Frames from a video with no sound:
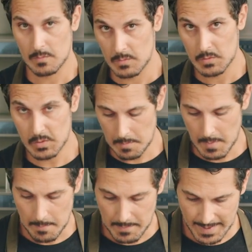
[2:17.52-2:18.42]
some
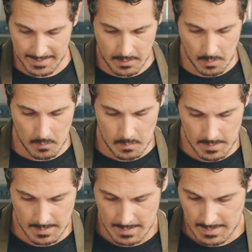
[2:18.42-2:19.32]
panko.
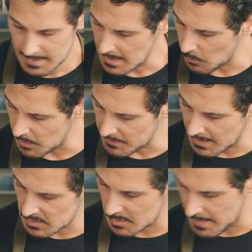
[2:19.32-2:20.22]
Now we've
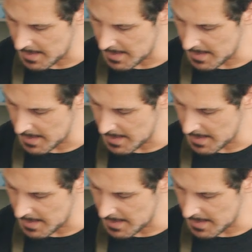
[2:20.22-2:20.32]
got some